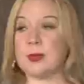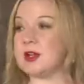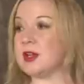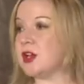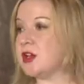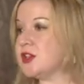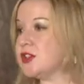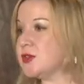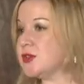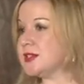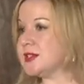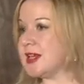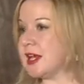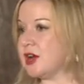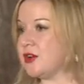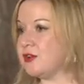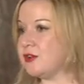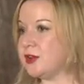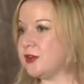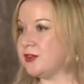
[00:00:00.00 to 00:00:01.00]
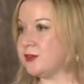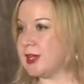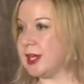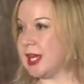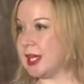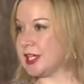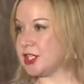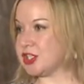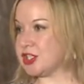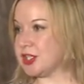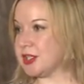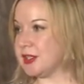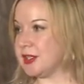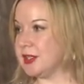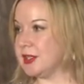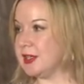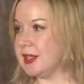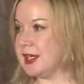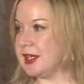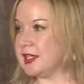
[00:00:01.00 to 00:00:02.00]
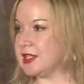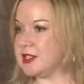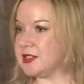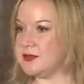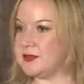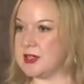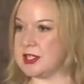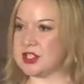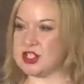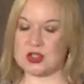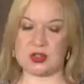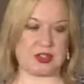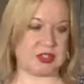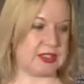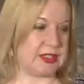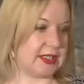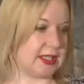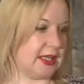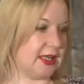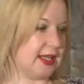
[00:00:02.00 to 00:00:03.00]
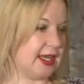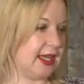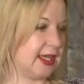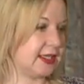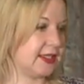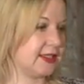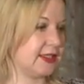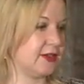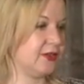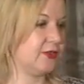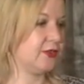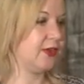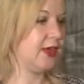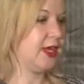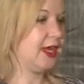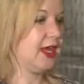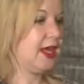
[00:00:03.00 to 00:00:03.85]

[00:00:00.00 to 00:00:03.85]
but also self-reflection, the individual to the collective,